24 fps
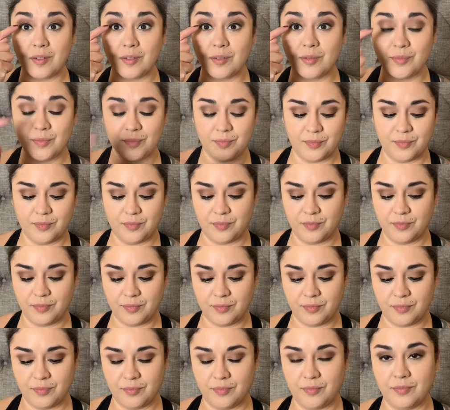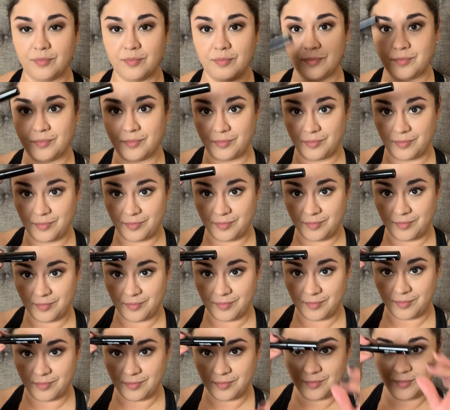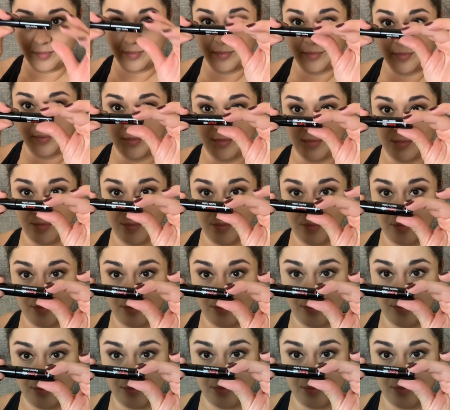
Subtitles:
There's my second coat of liner. It's